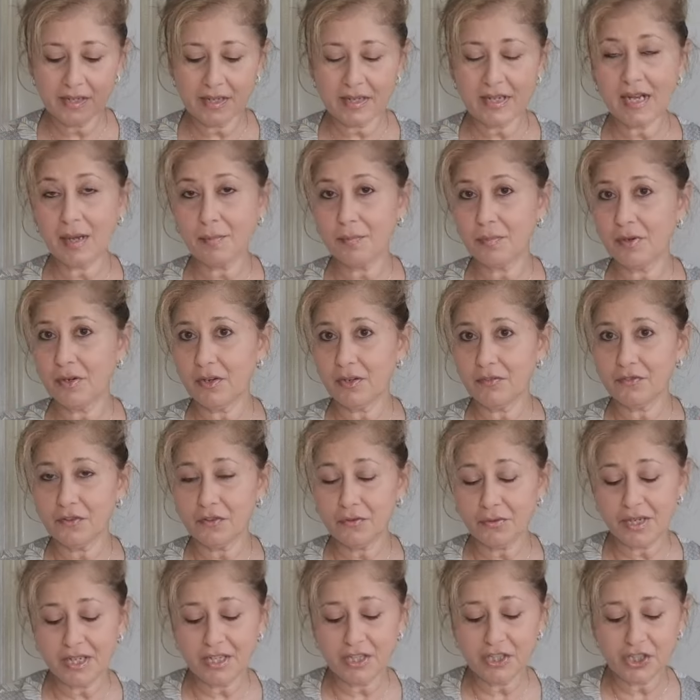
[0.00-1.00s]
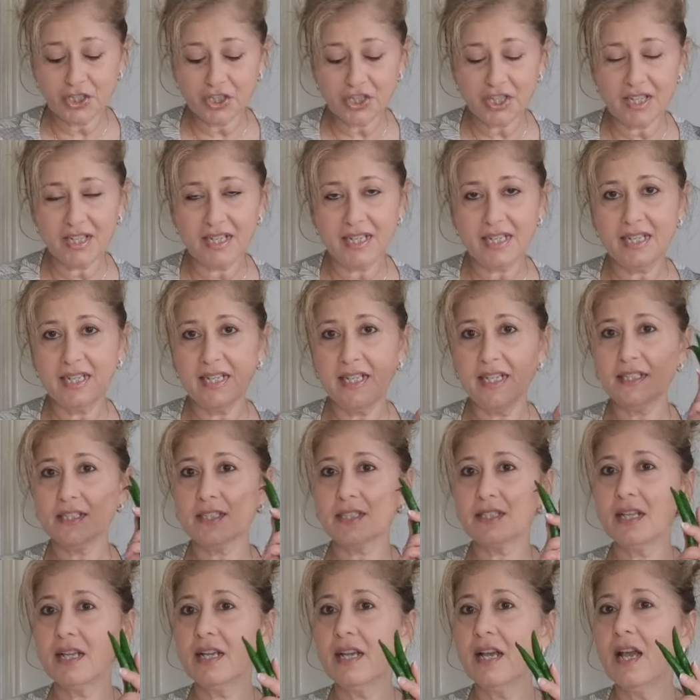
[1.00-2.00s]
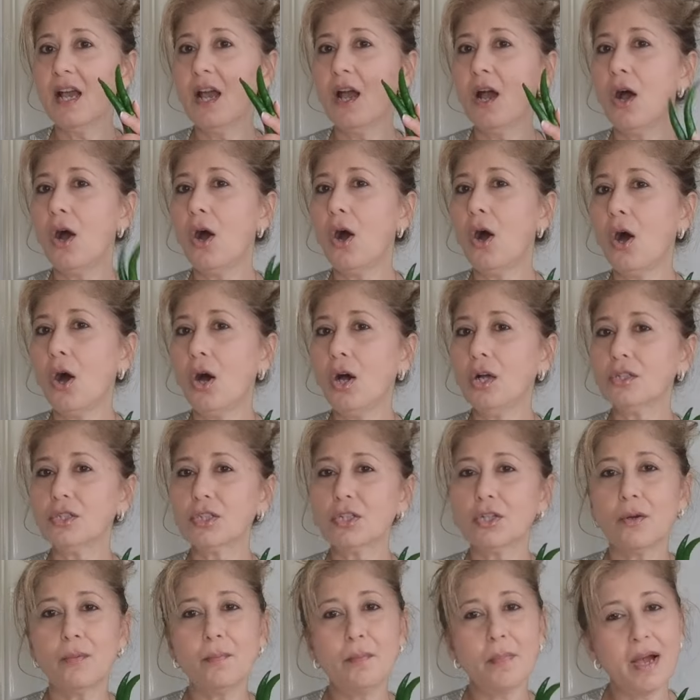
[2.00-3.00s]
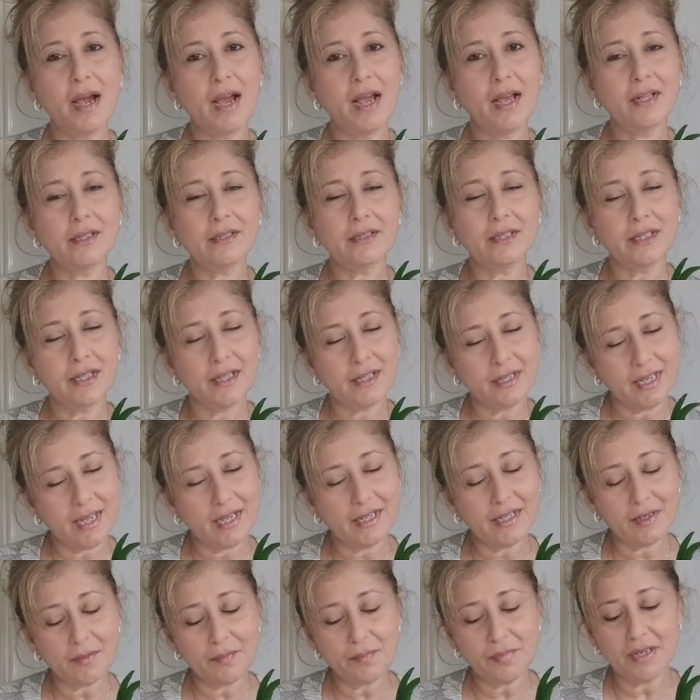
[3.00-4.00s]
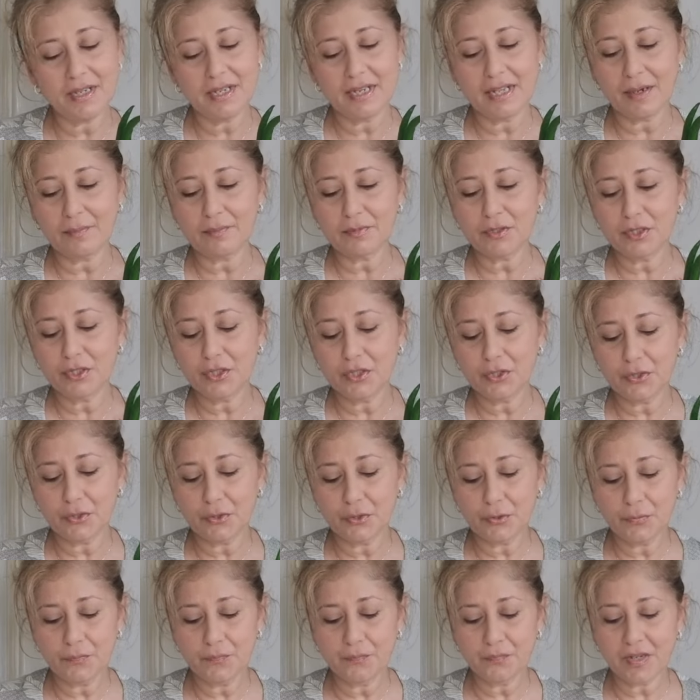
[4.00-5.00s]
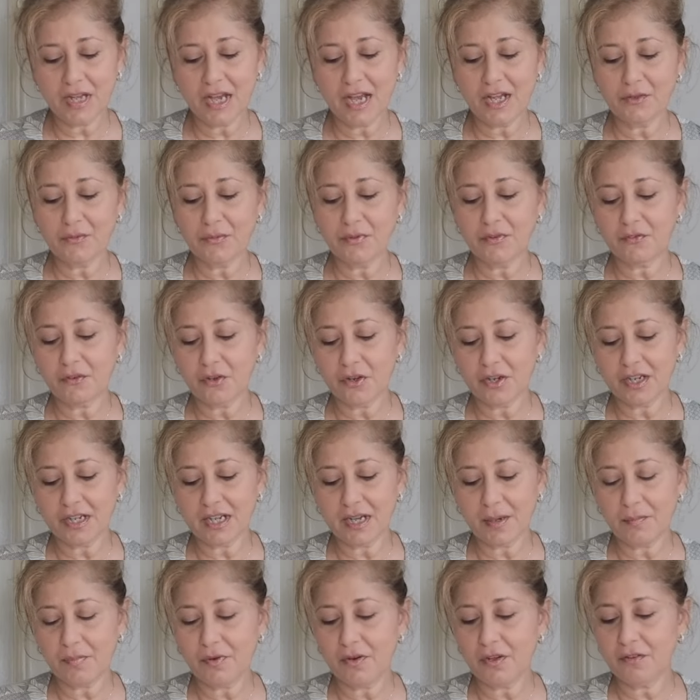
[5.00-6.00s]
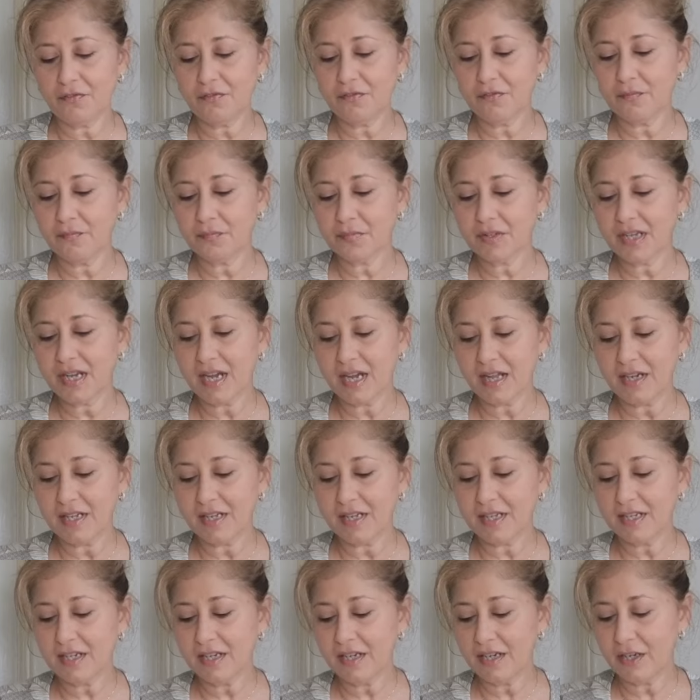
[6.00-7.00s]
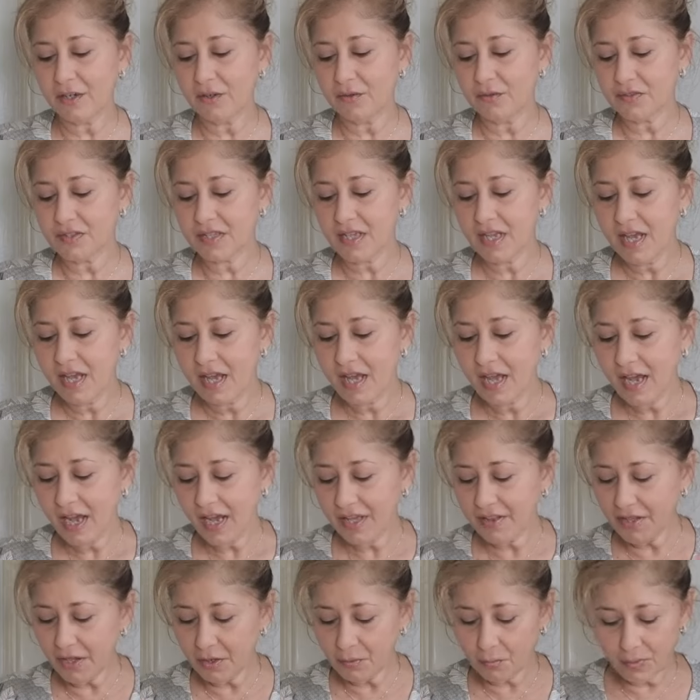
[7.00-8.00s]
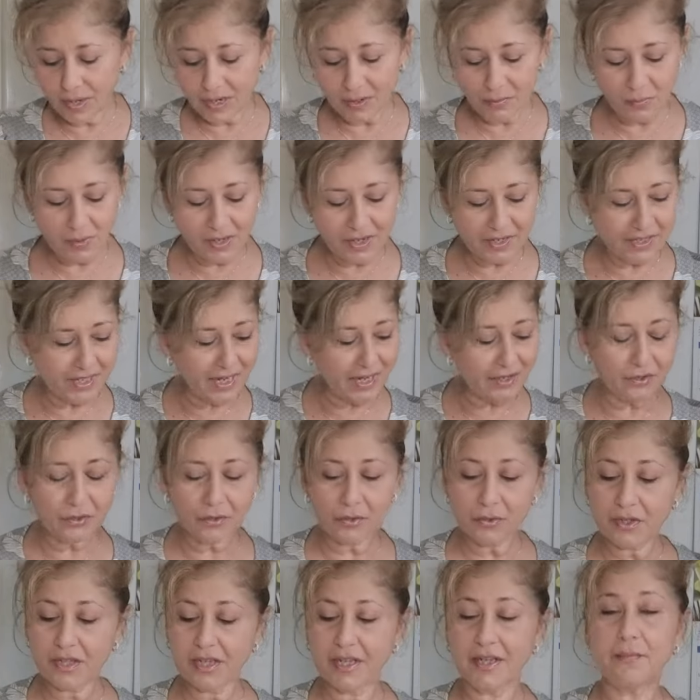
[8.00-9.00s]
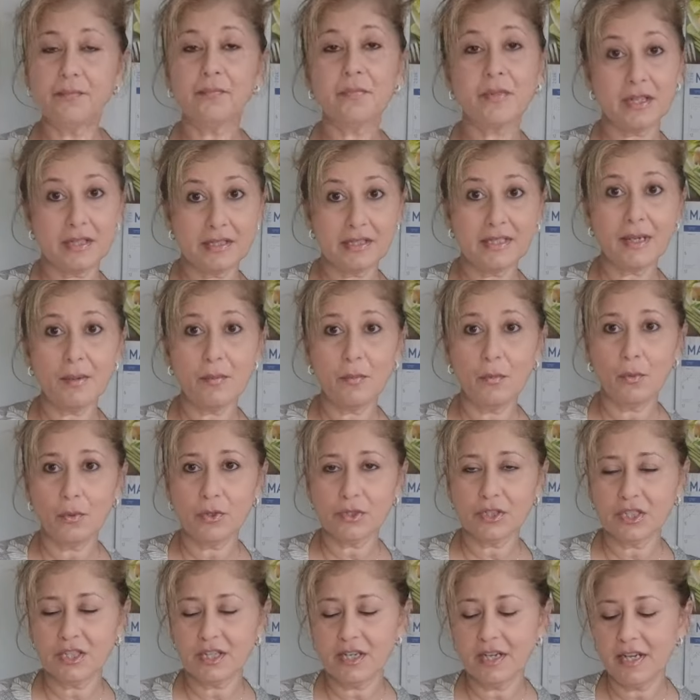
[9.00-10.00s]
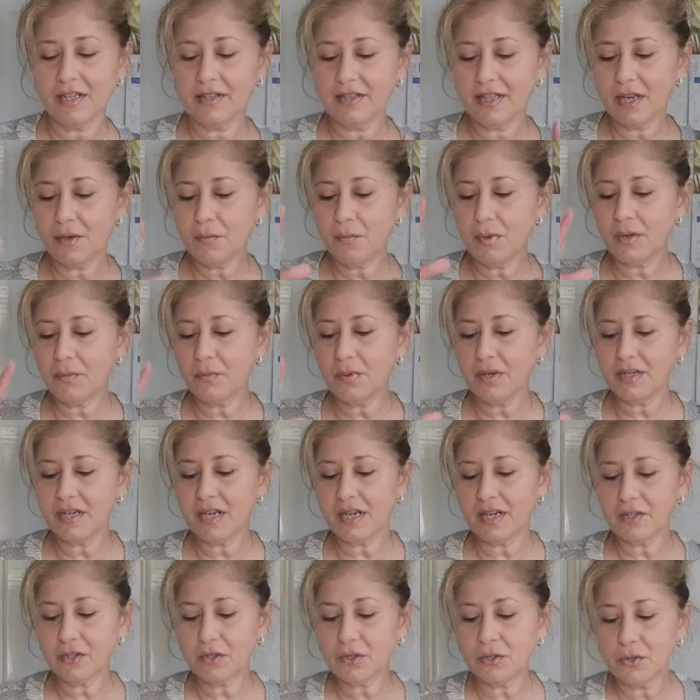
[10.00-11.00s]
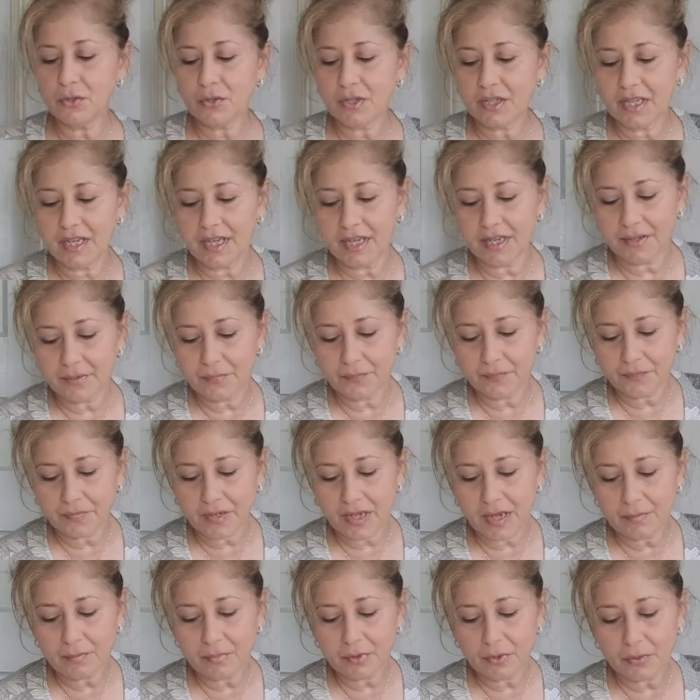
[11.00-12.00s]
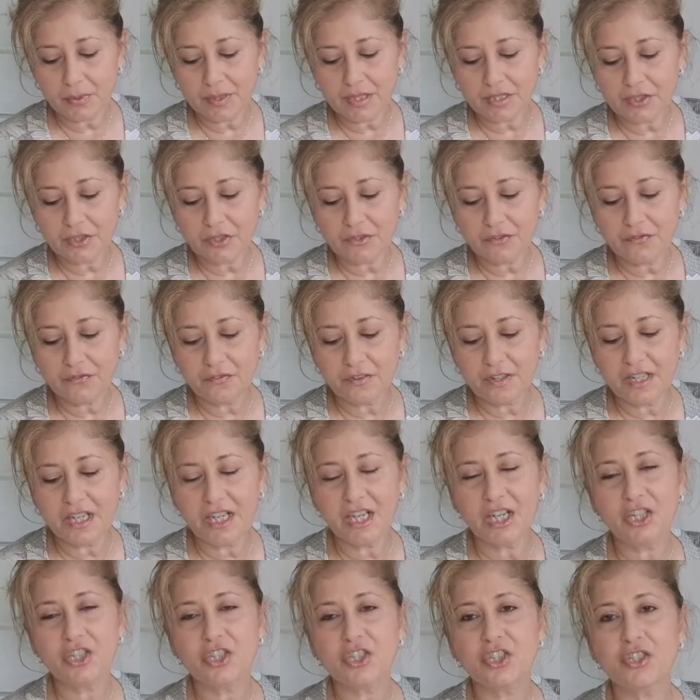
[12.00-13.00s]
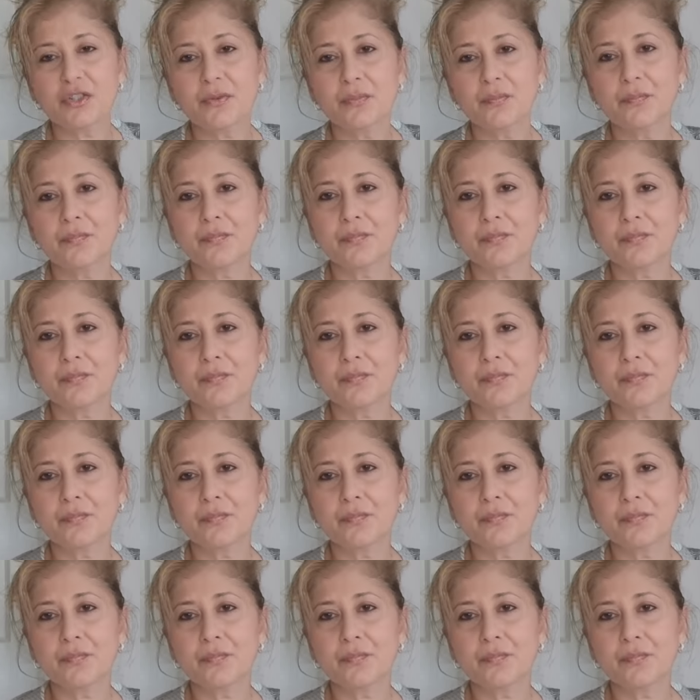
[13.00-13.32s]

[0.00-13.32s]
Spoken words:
couple of green chilies, hot or mild, again, completely up to you. And we've got a couple of garlic cloves. And then when we're done cooking, some water. And then when we're done cooking, I'm going to finish